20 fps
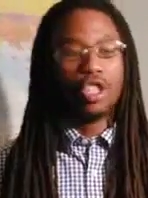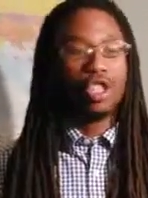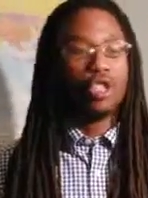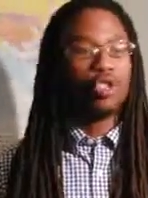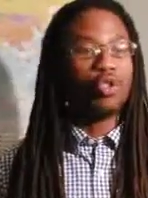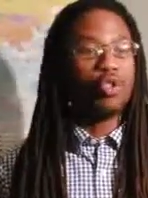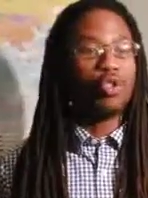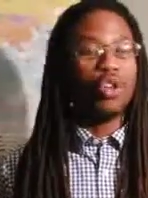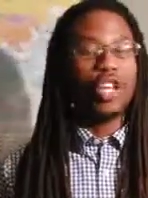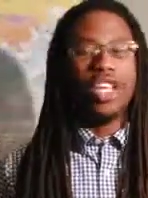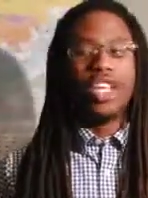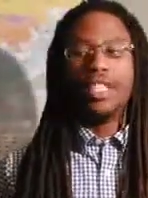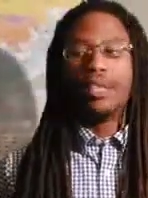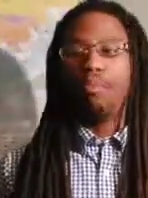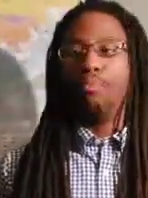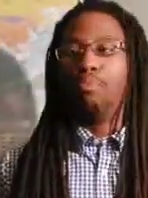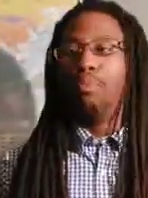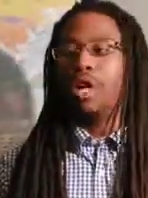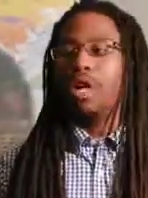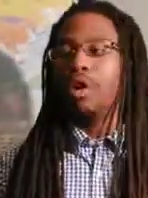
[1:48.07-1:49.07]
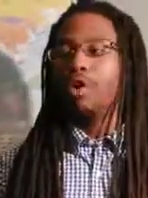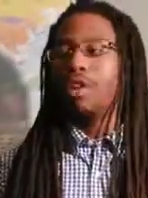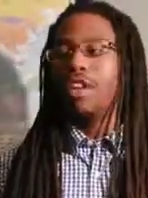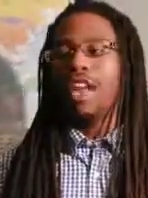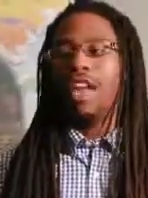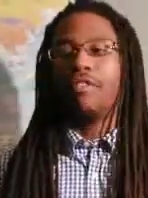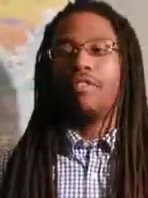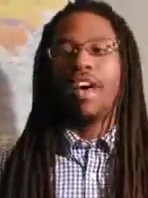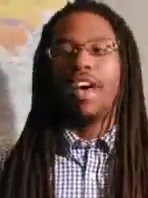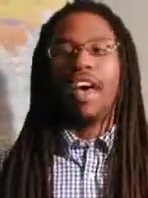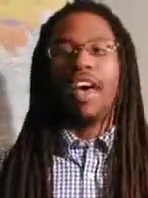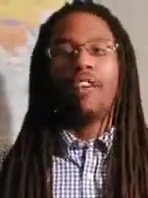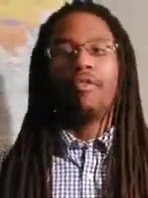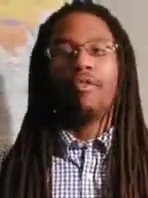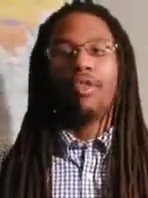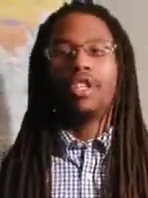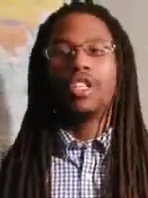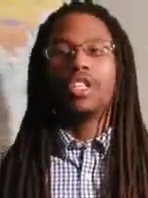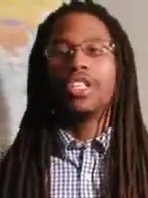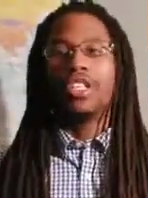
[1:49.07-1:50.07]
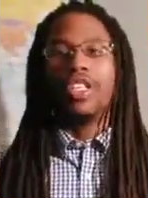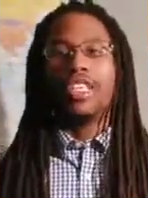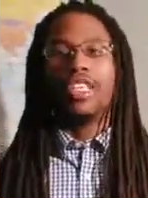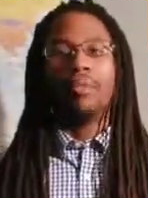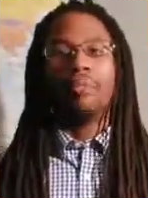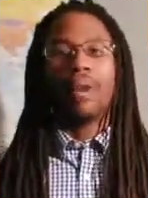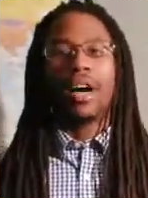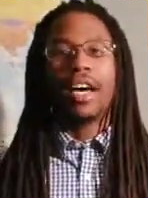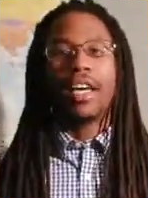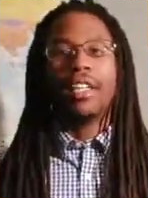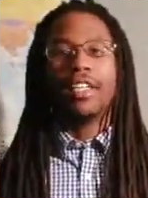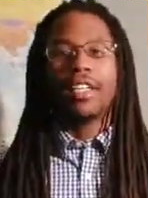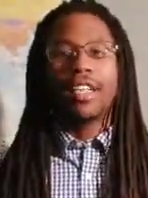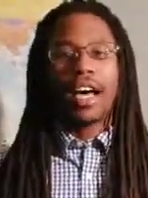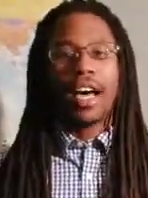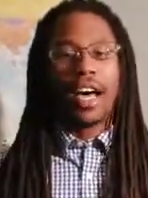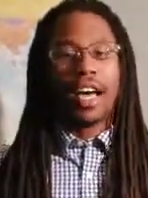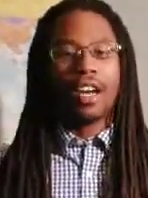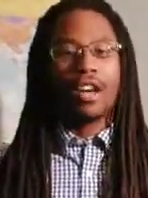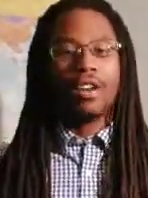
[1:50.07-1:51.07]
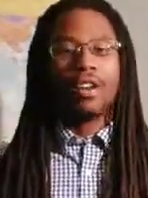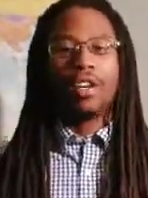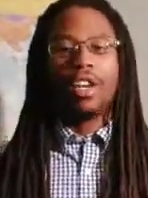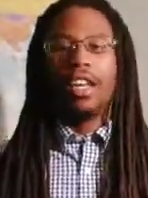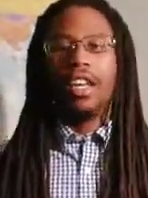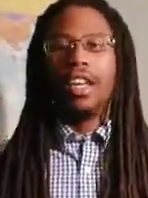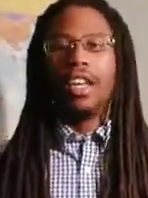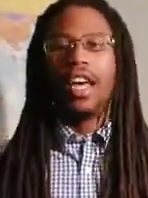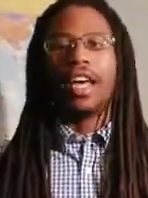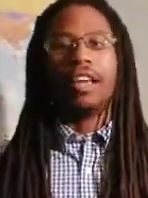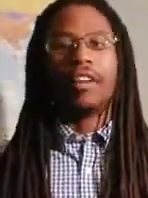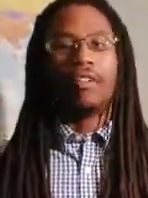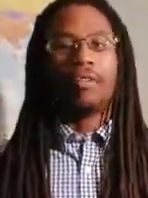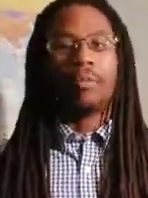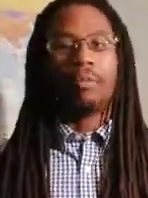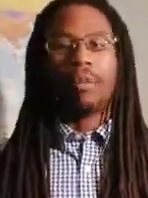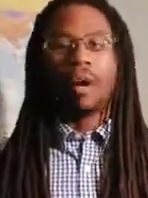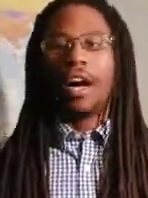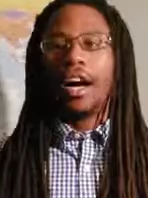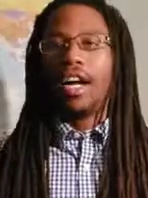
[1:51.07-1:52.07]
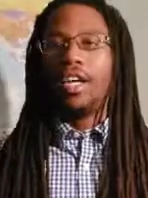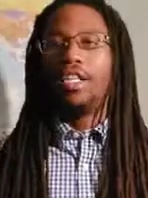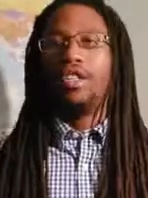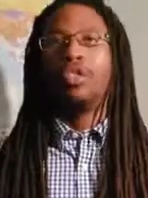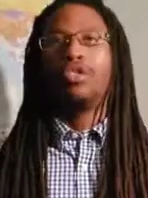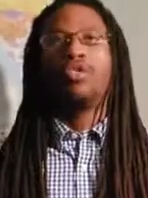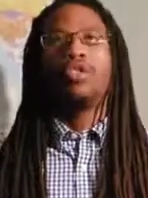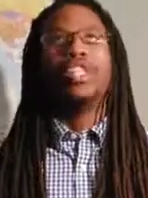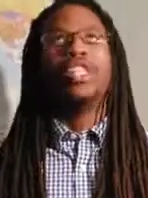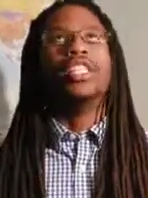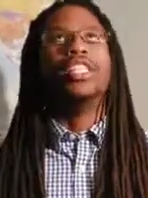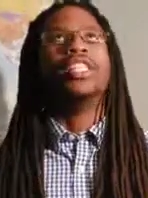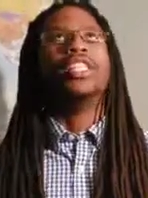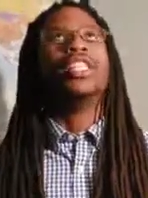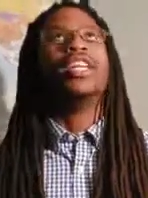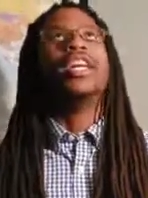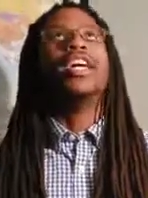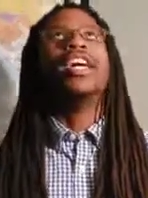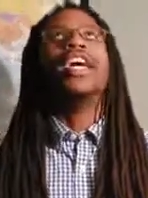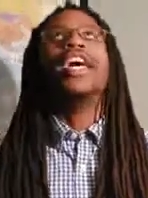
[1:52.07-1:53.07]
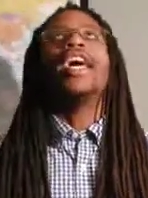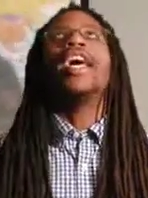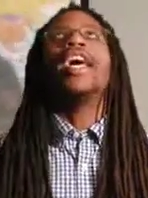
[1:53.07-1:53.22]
Trees bigger than I've ever seen in my entire life. Pine trees